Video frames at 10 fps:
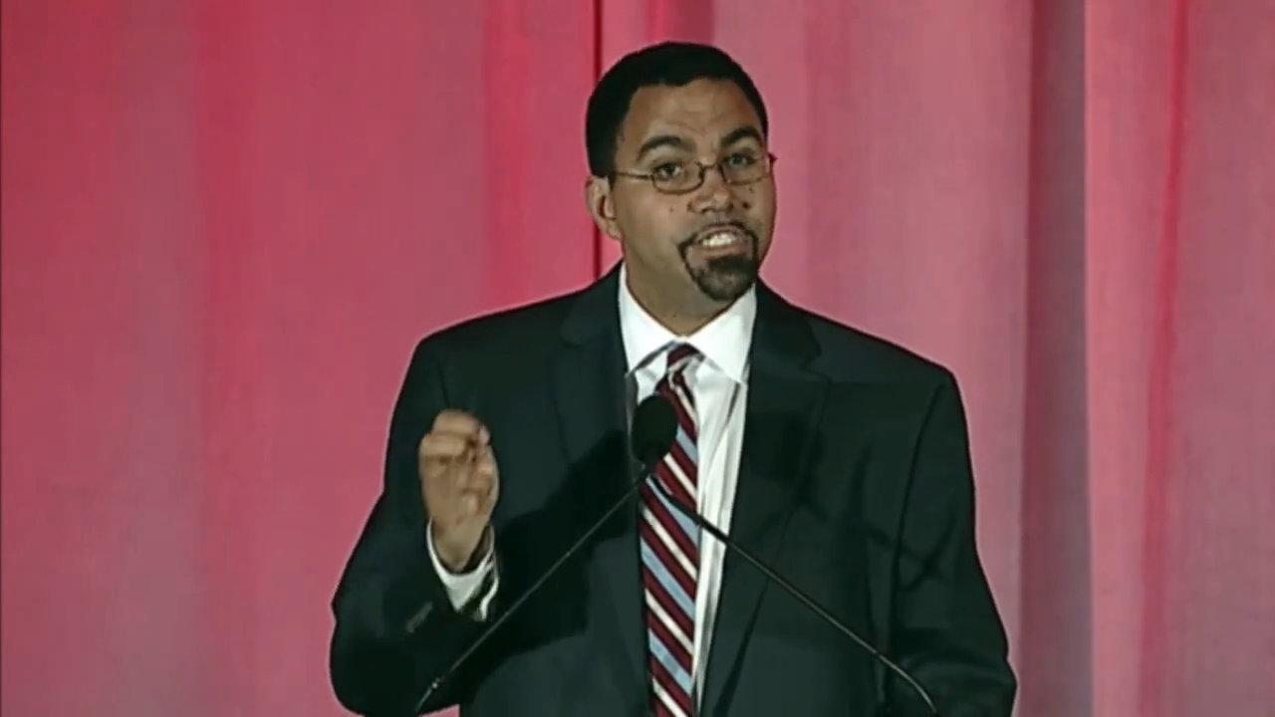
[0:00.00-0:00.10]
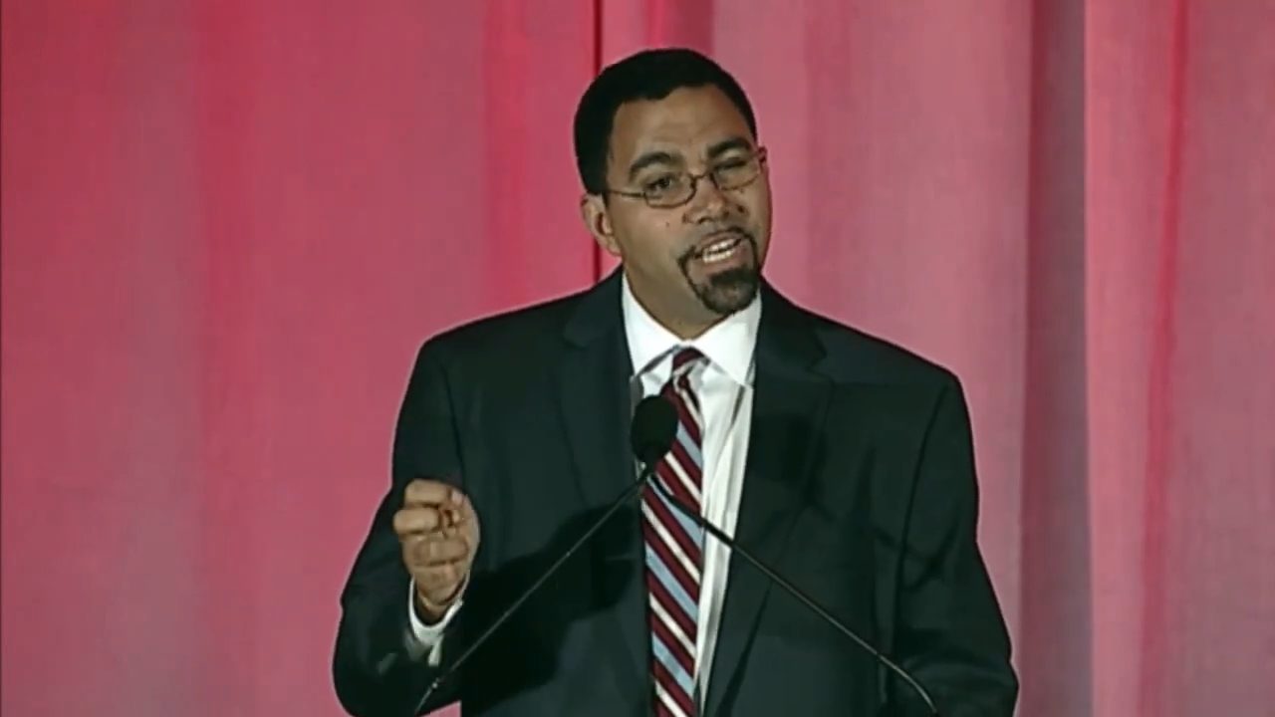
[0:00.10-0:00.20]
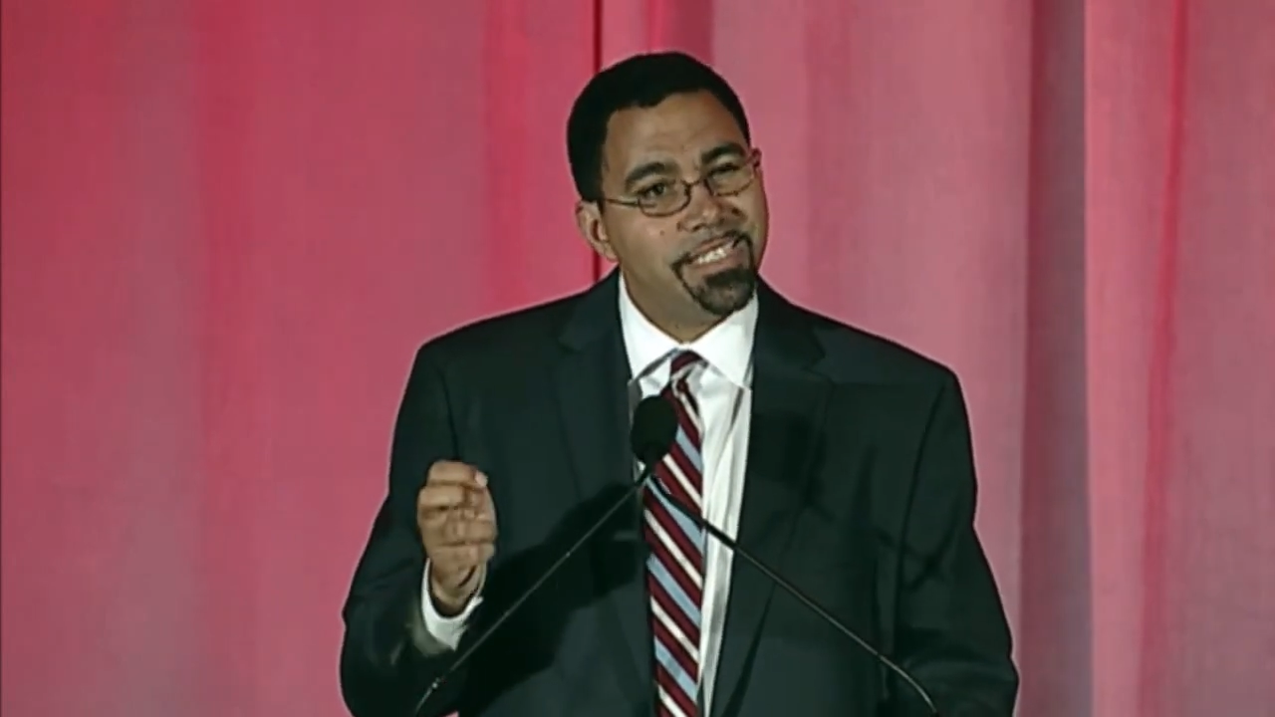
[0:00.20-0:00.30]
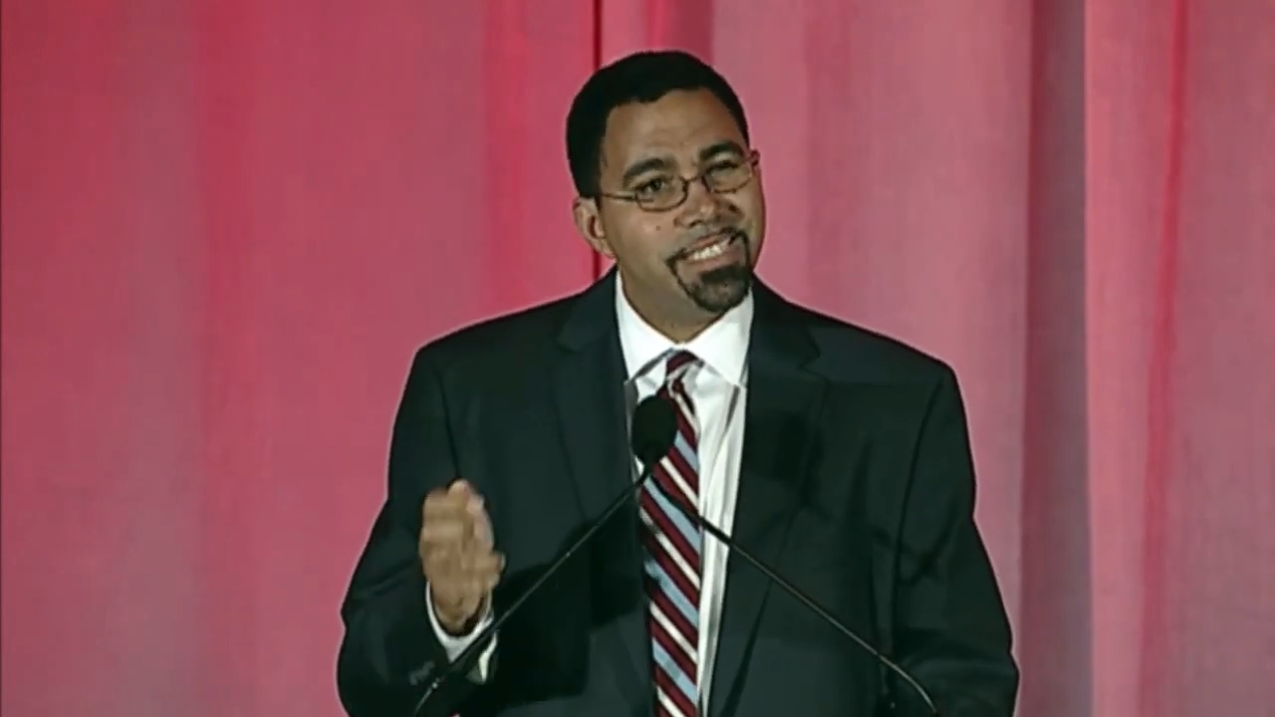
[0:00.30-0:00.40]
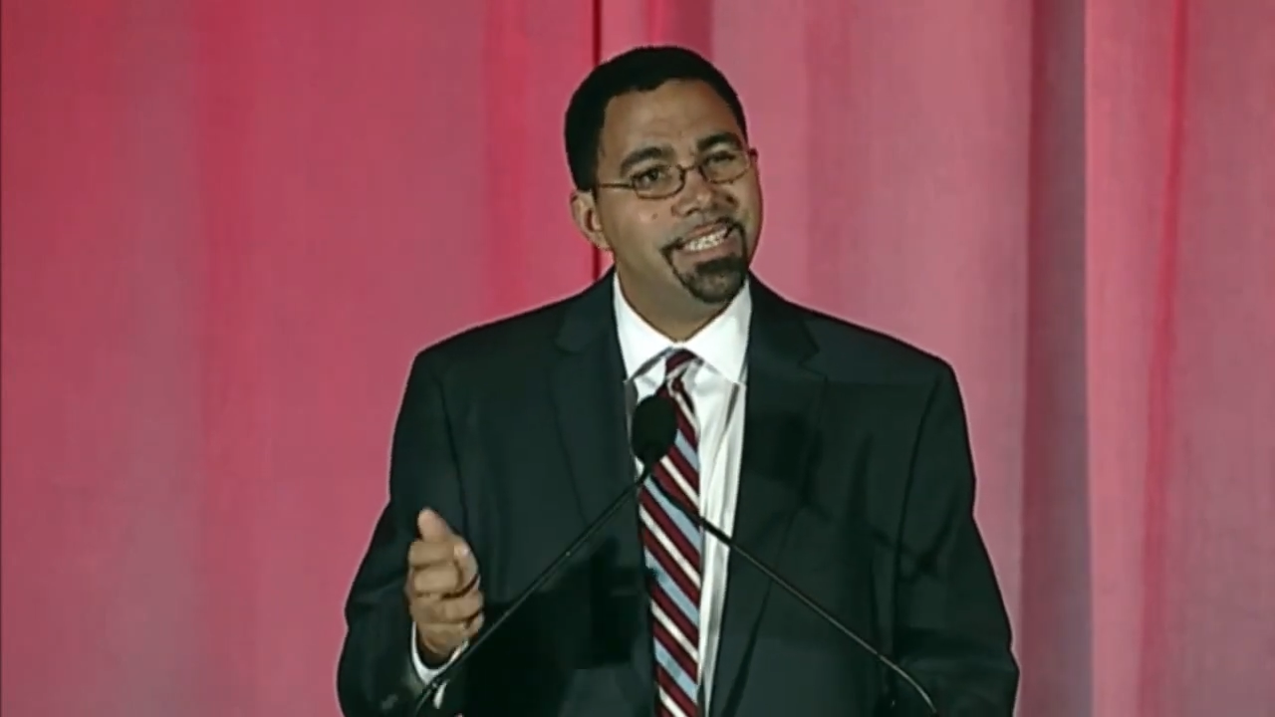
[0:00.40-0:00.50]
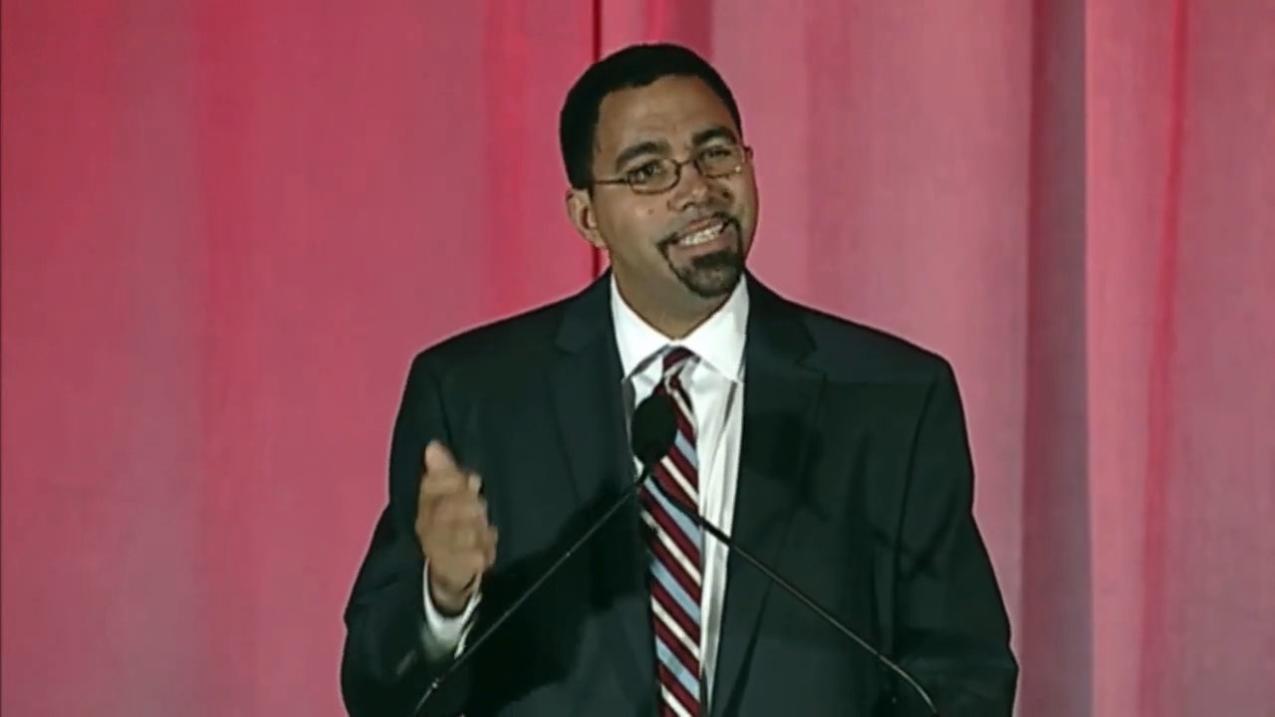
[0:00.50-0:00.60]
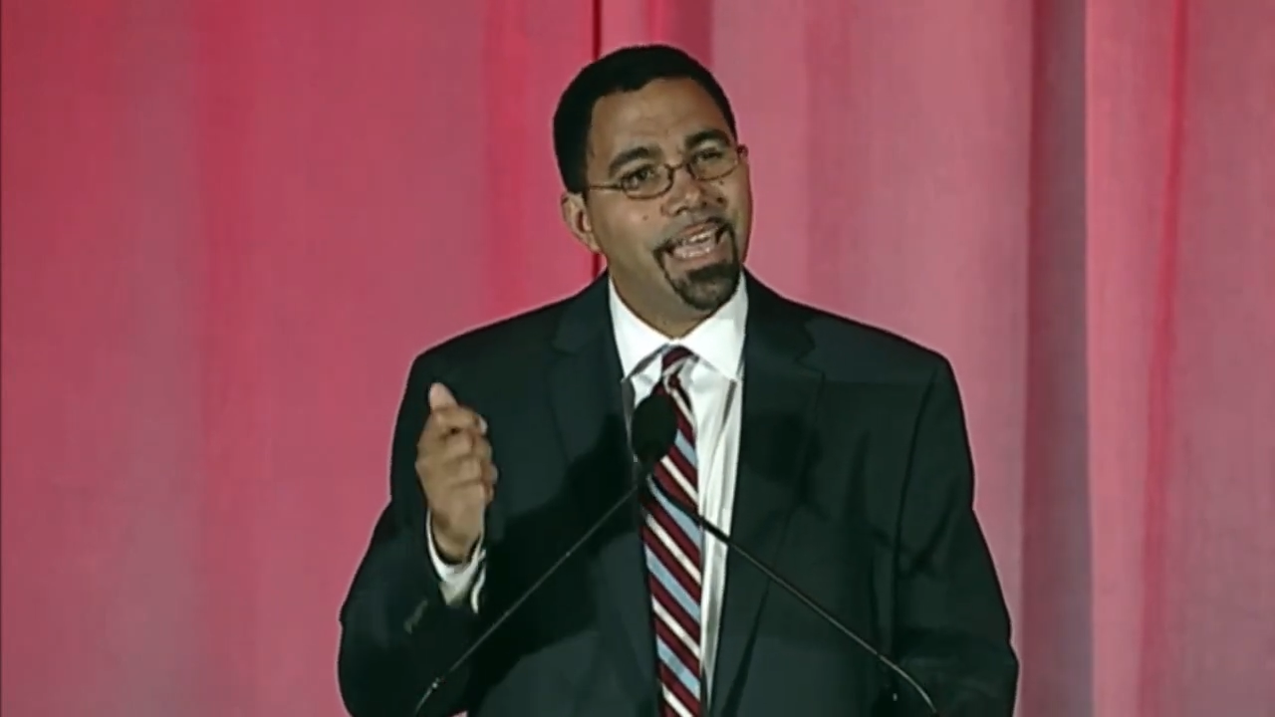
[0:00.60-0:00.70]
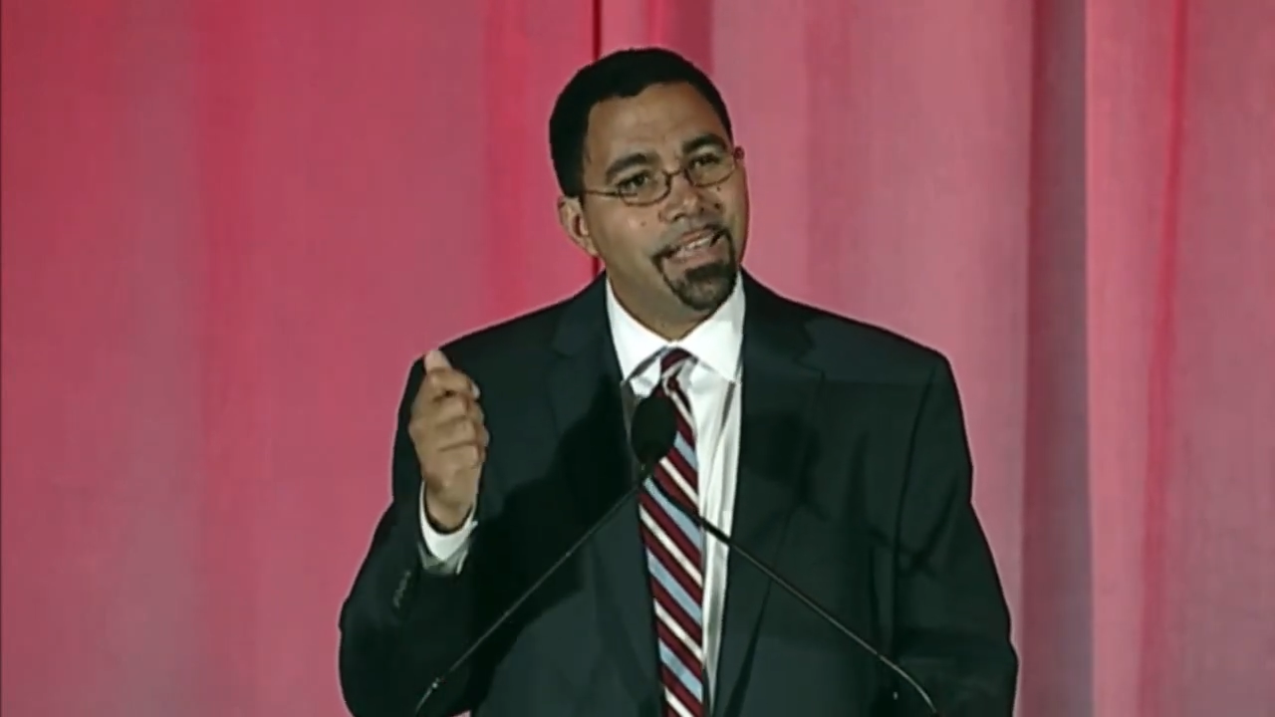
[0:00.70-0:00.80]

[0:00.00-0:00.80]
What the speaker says: They just need